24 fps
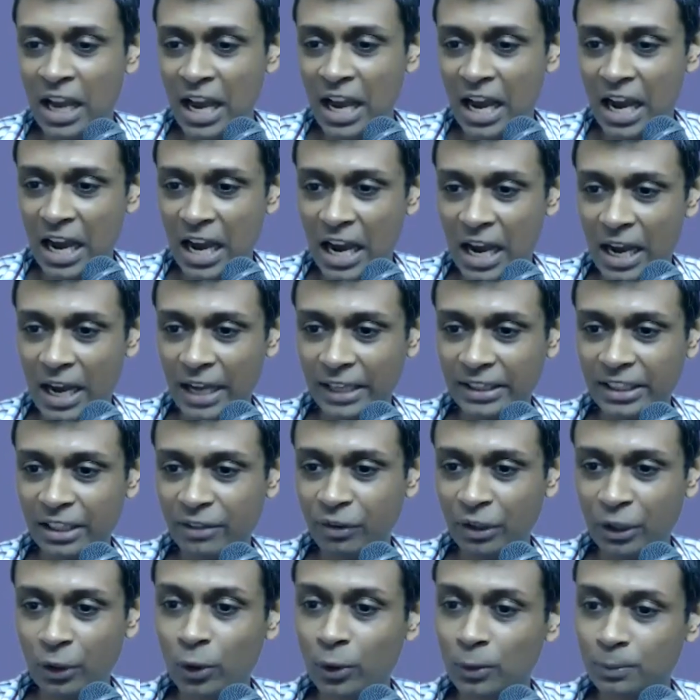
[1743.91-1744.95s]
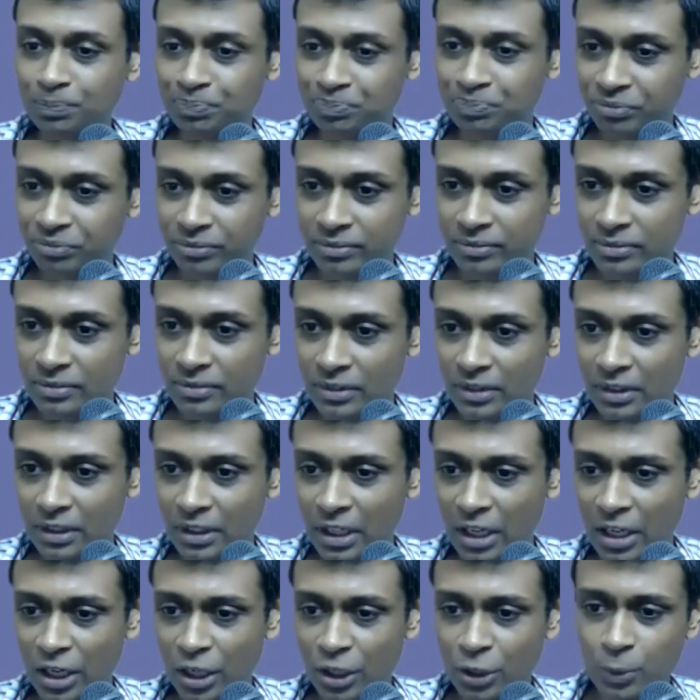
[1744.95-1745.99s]
Uh, I think we're going to
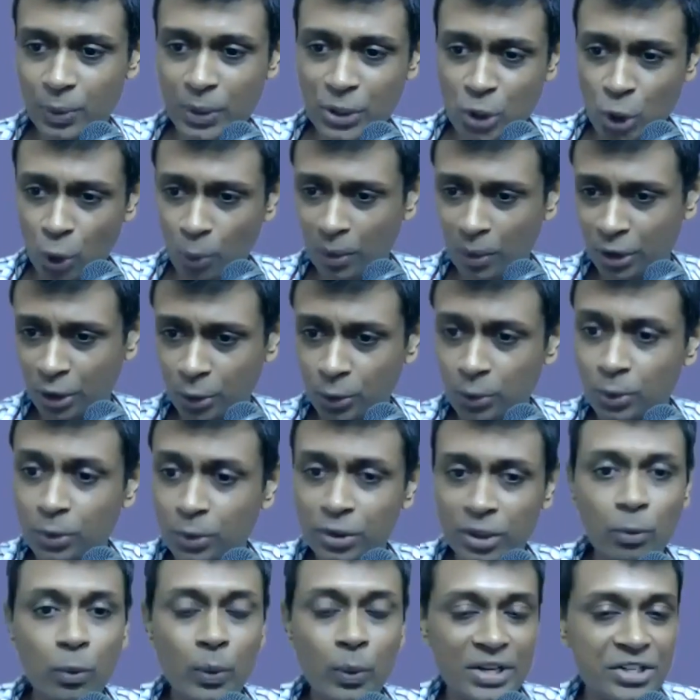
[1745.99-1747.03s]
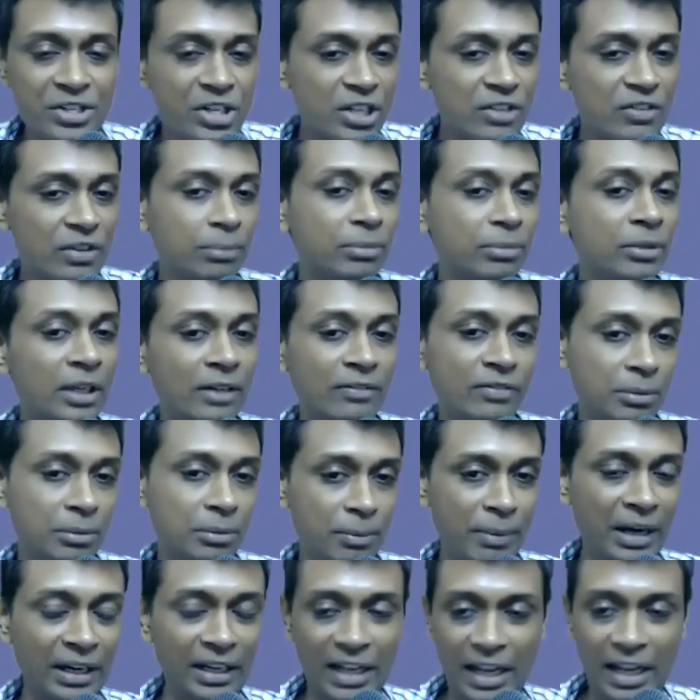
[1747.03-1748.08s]
uh, switch over to some questions from the from the
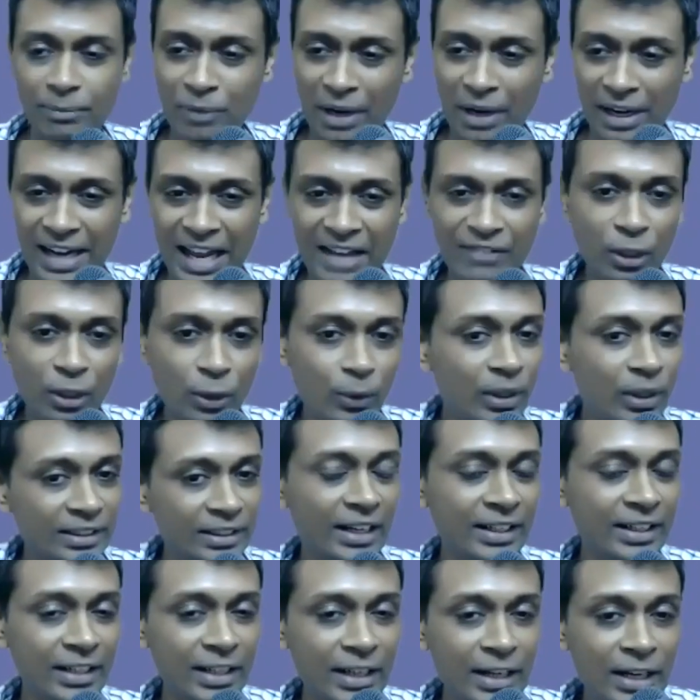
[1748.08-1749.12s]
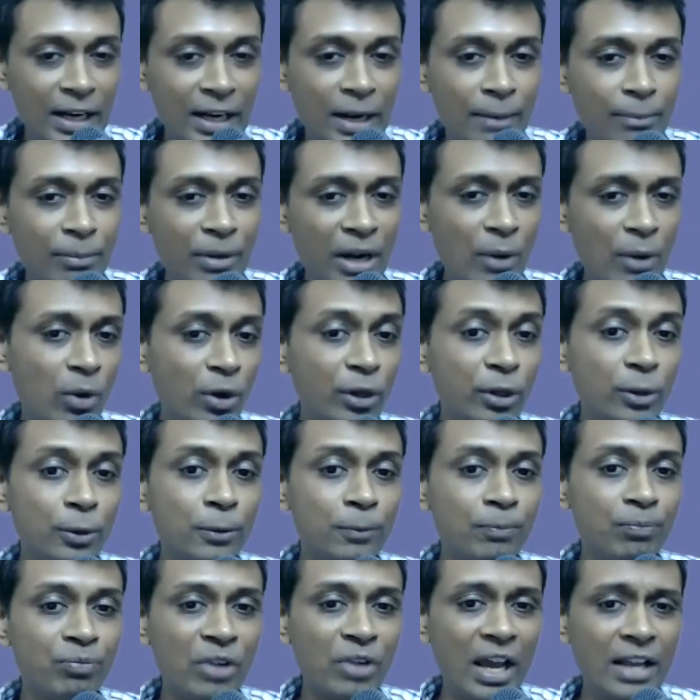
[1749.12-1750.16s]
panel. I will have a look at that, but I wanted
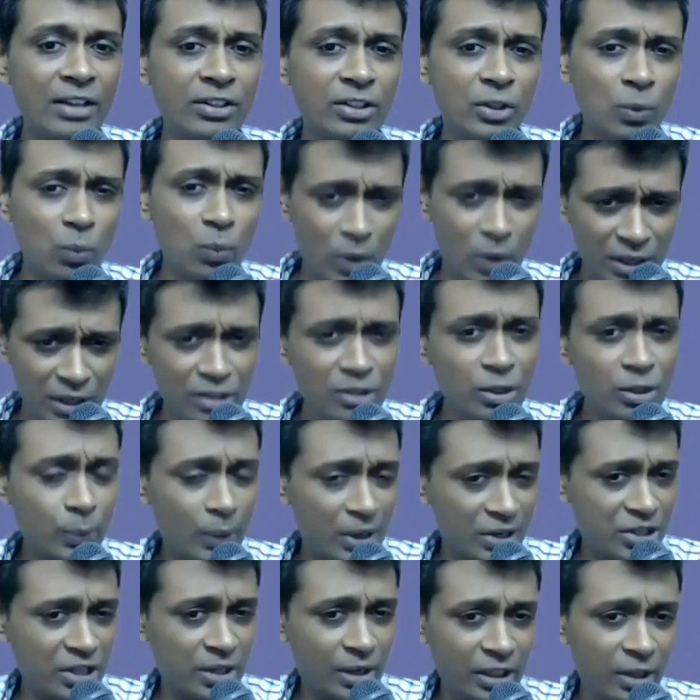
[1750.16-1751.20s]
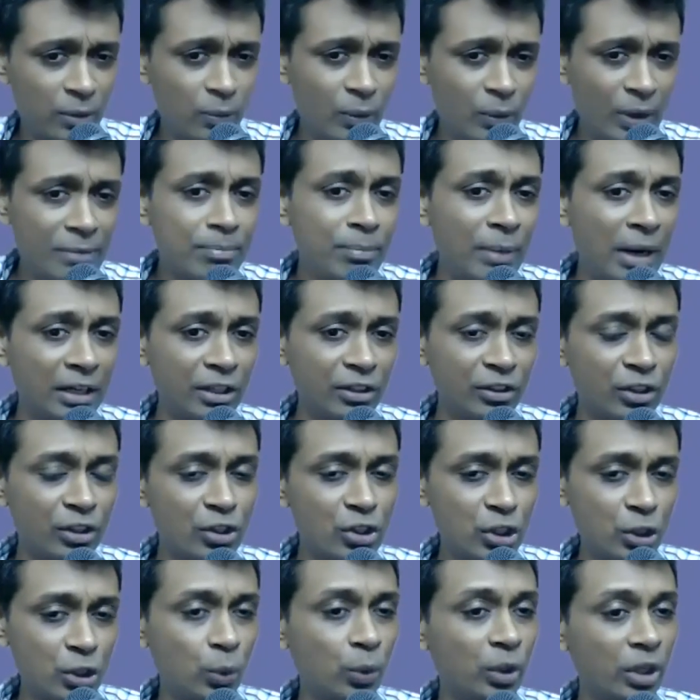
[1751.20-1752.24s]
to ask one question. I think one part of the
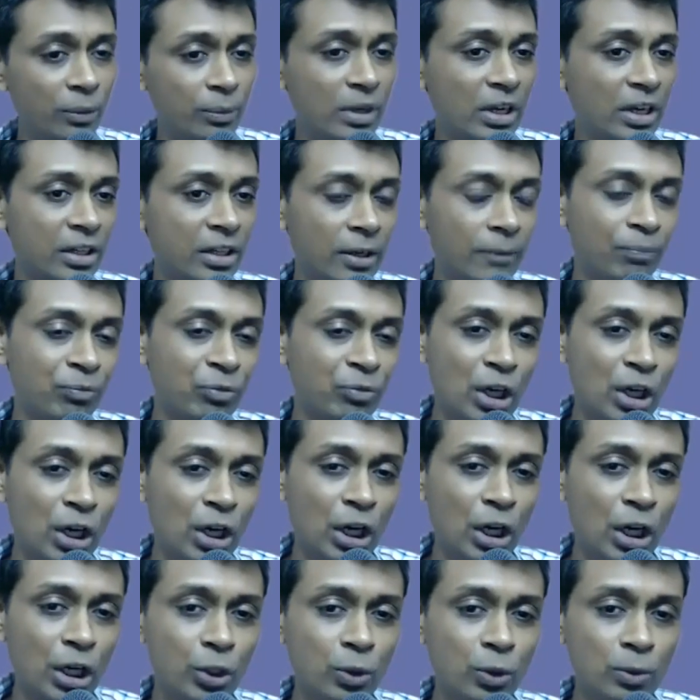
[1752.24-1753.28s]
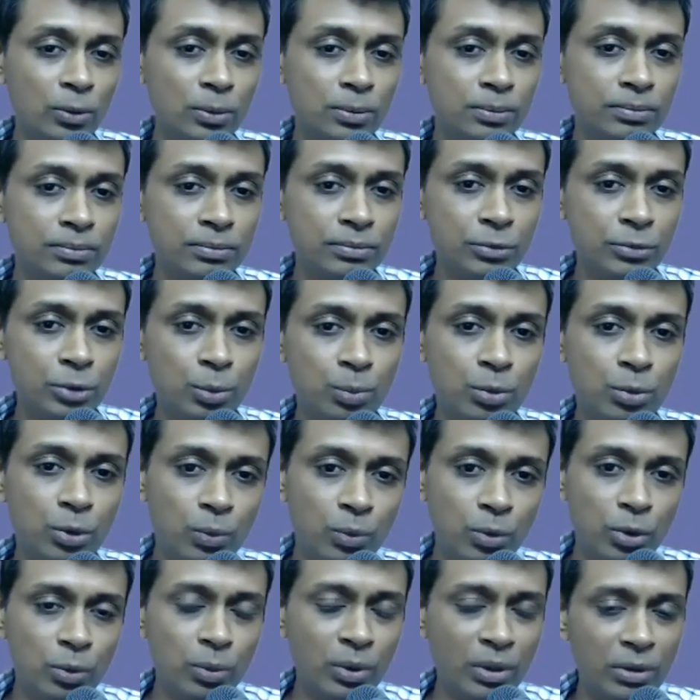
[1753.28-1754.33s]
story where uh, you, you you
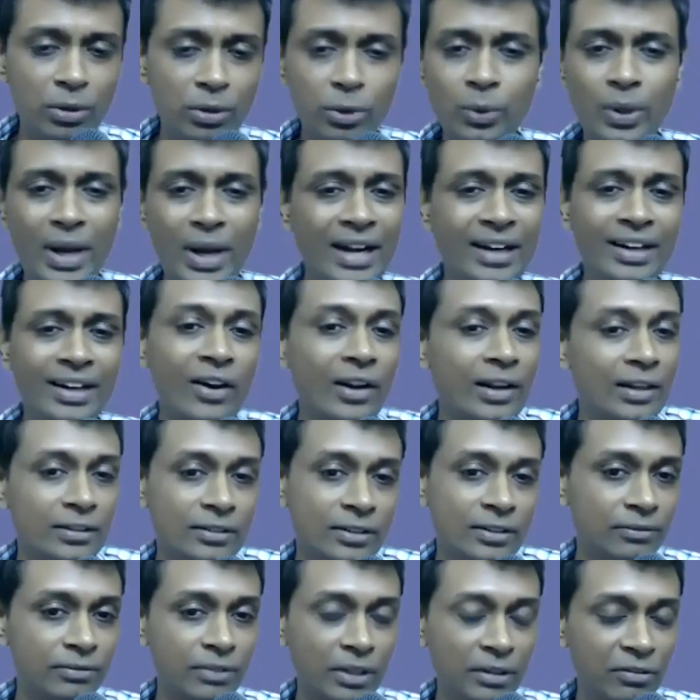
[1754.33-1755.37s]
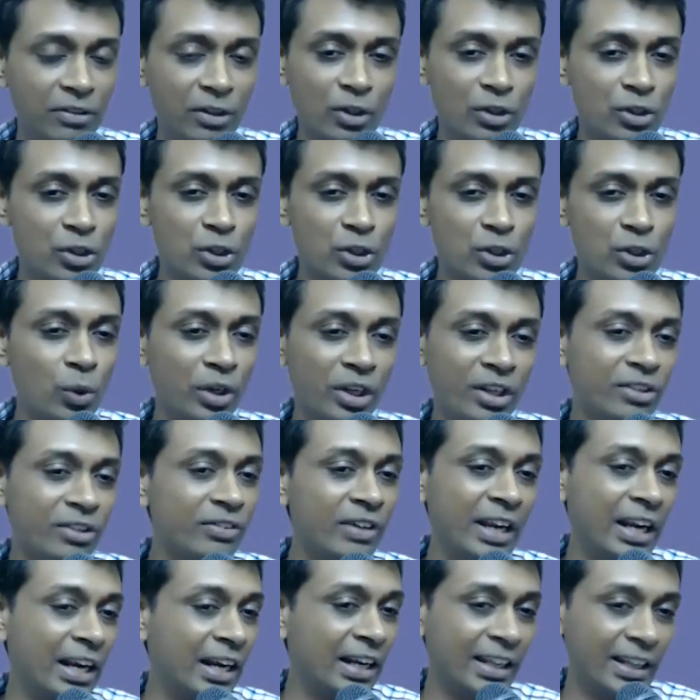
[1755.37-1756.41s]
you were you had it all, and your story is
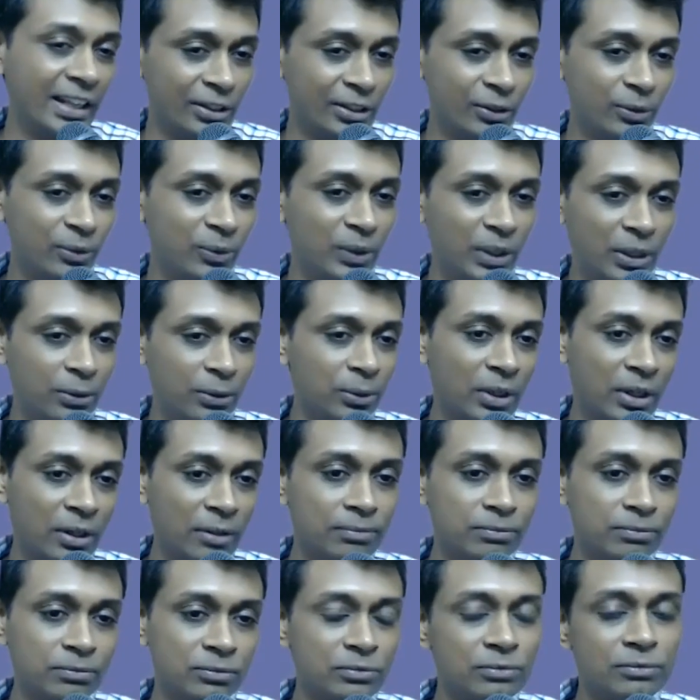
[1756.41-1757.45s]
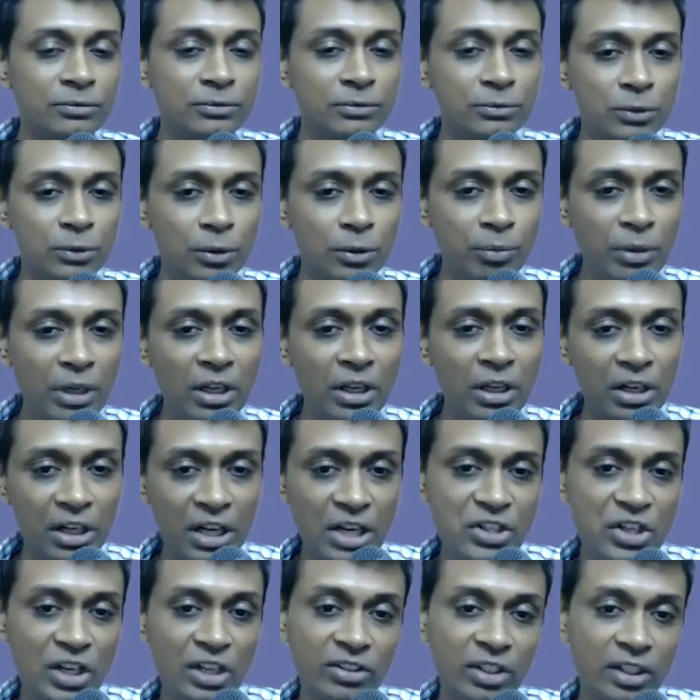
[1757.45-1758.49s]
very clear. You were you were a, been a
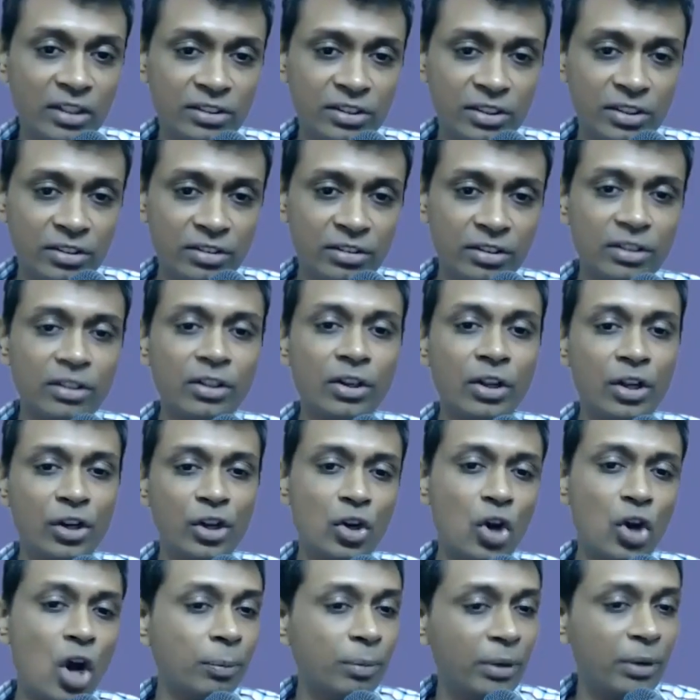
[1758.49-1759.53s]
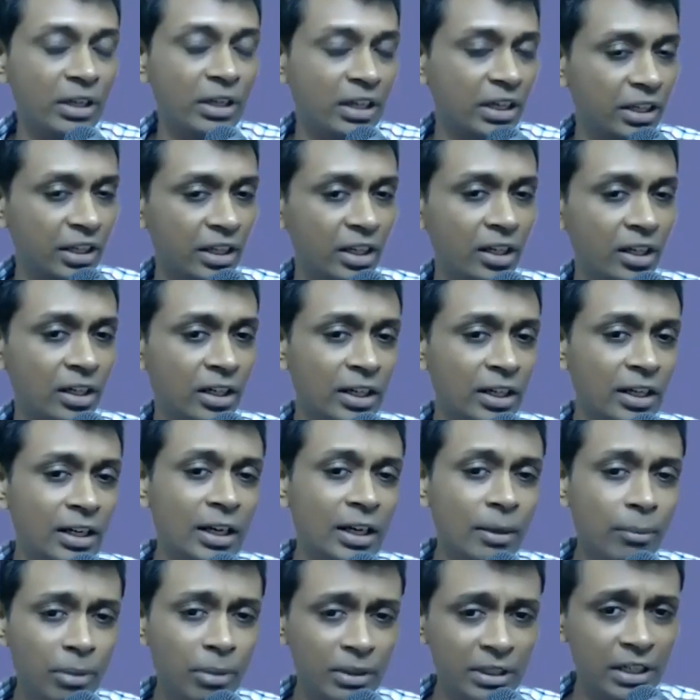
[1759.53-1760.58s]
raging success in, in your corporate career,
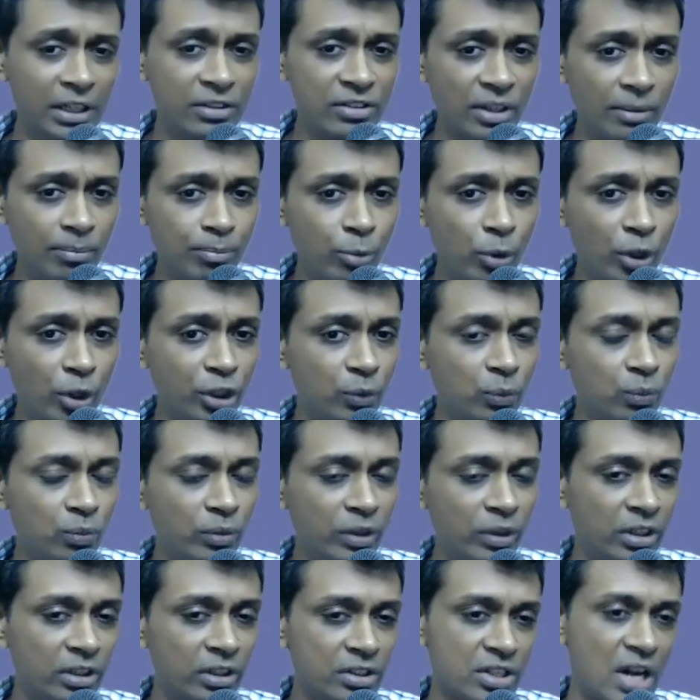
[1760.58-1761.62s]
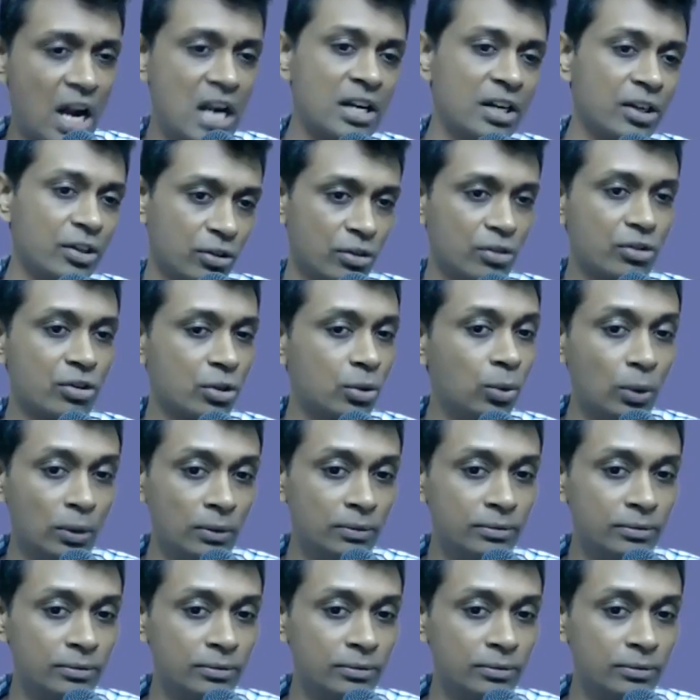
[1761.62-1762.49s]
but at some point you went and started a school.